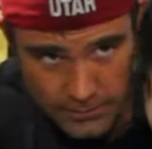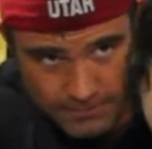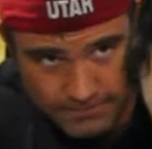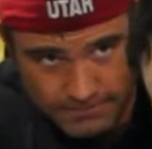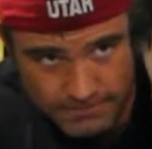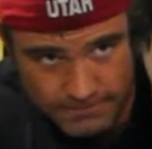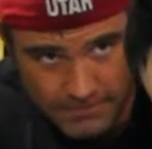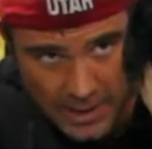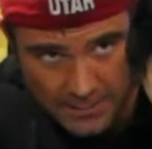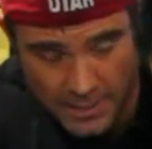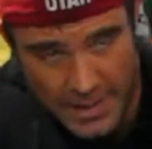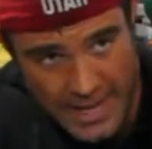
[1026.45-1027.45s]
Okay.
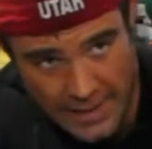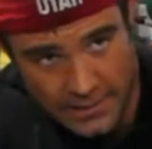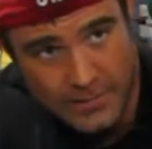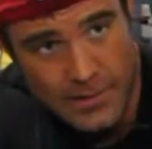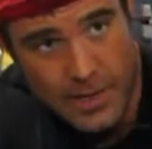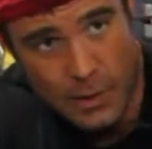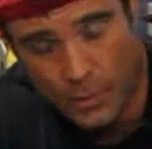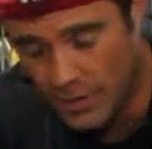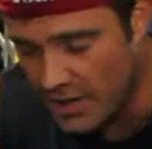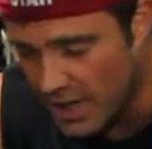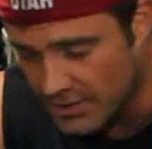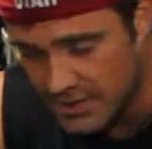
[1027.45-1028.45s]
I'm the man. I want to
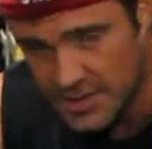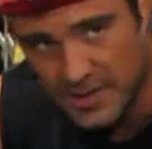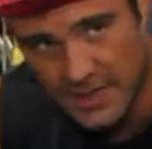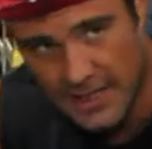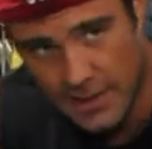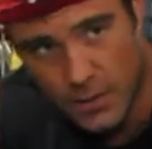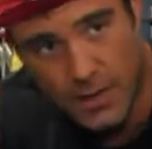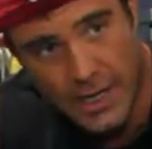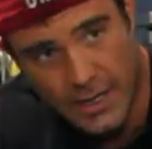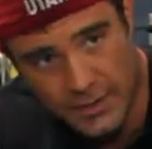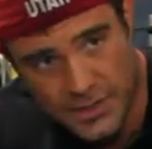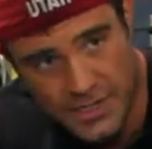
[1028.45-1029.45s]
knock this thing out. I
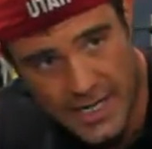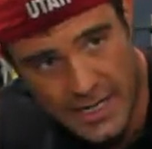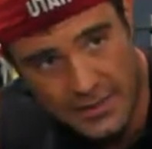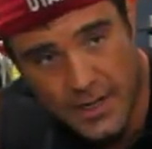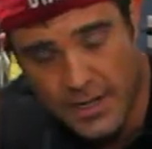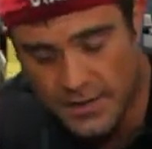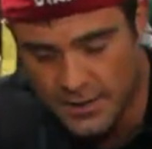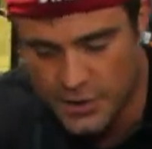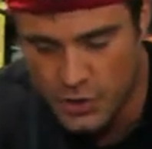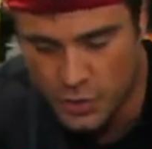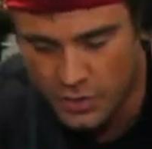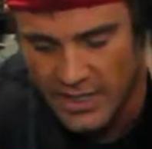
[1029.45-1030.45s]
understand that the
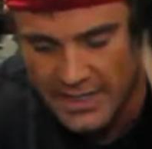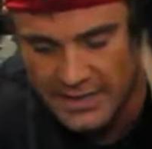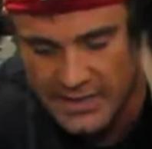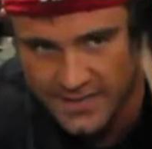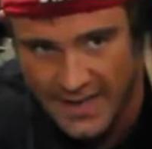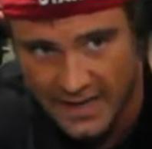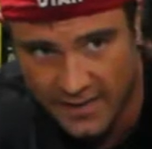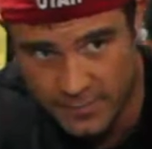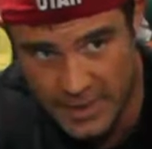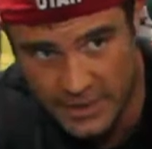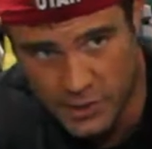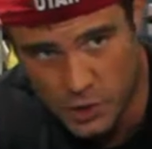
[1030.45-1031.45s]
sooner I get this fat off
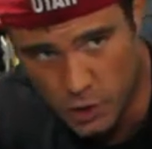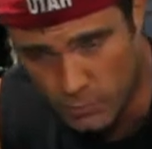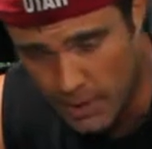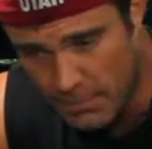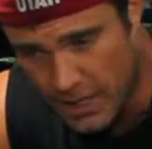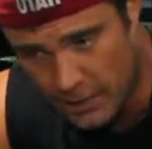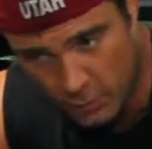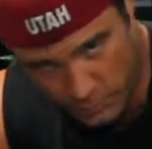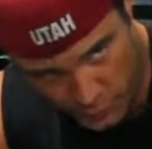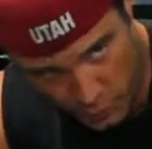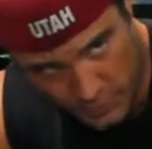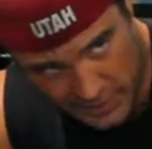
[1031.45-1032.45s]
me, the sooner my body will
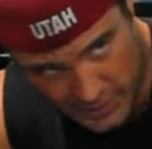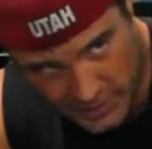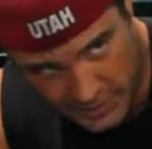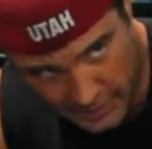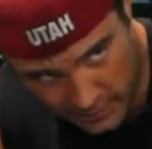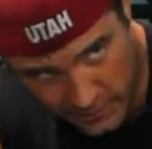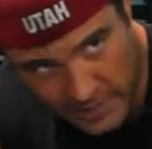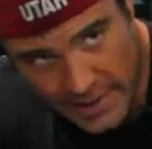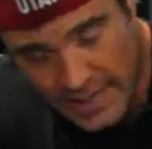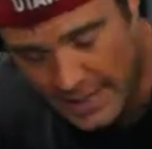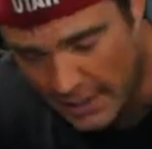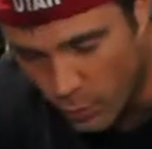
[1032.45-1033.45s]
absorb this skin,
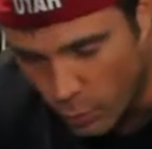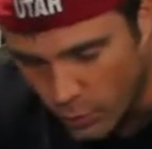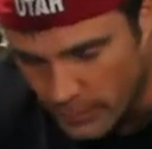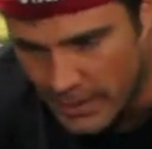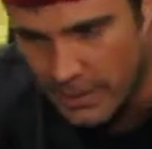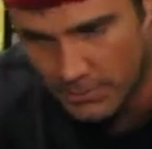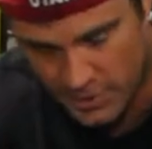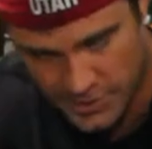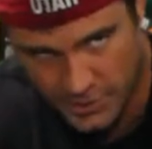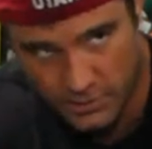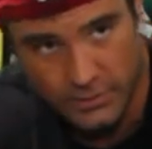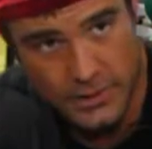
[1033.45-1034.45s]
and I'll worry about
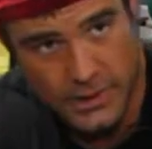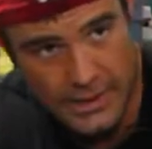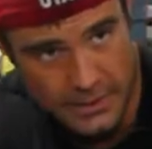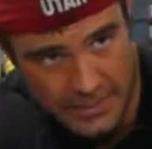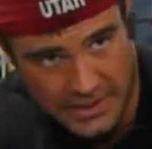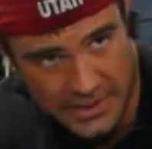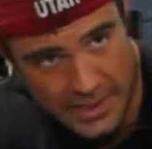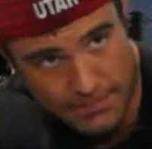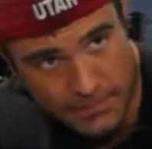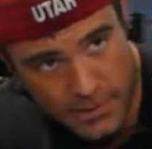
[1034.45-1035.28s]
muscle in the meantime.